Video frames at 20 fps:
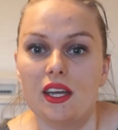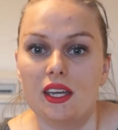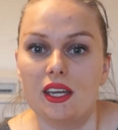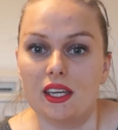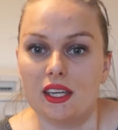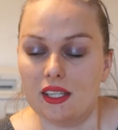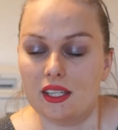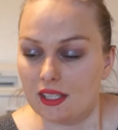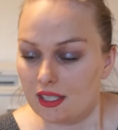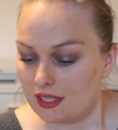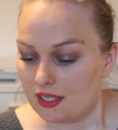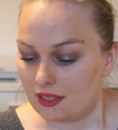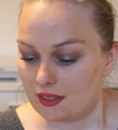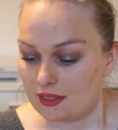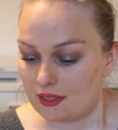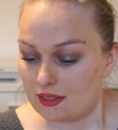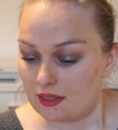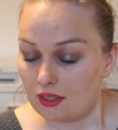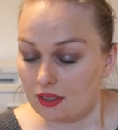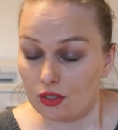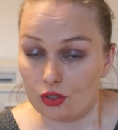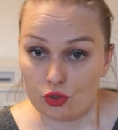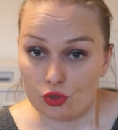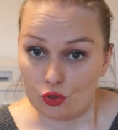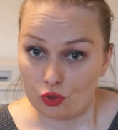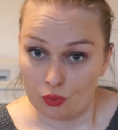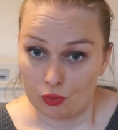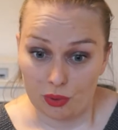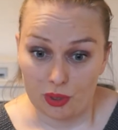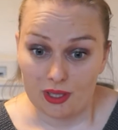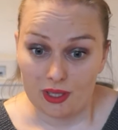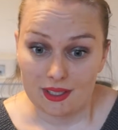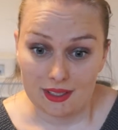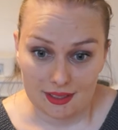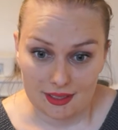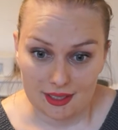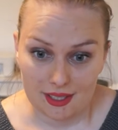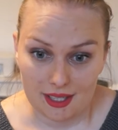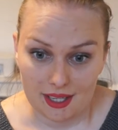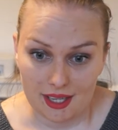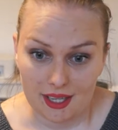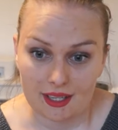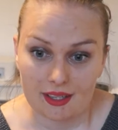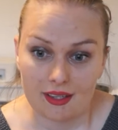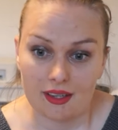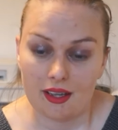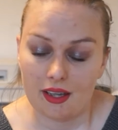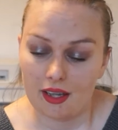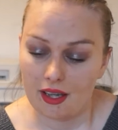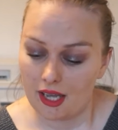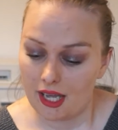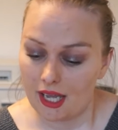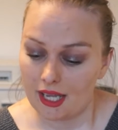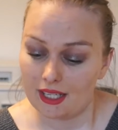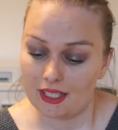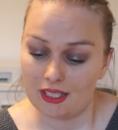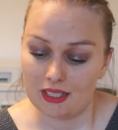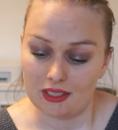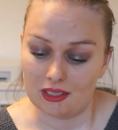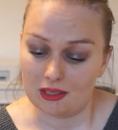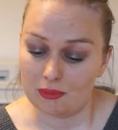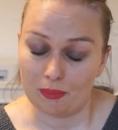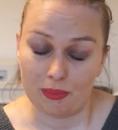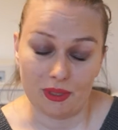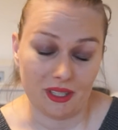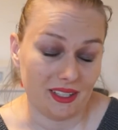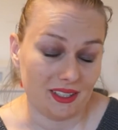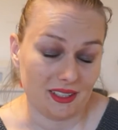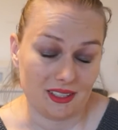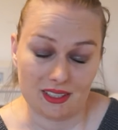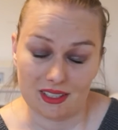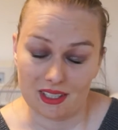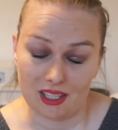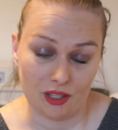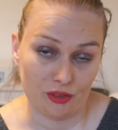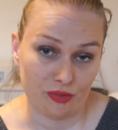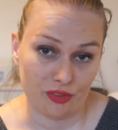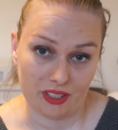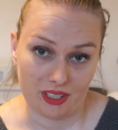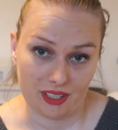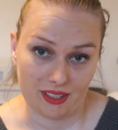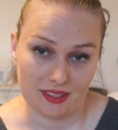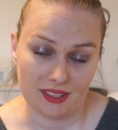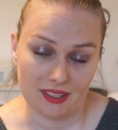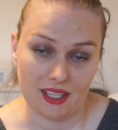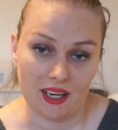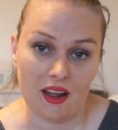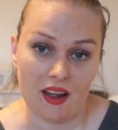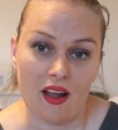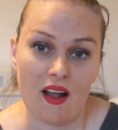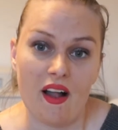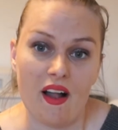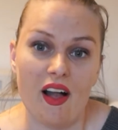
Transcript: It is super easy again and it just blends effortlessly.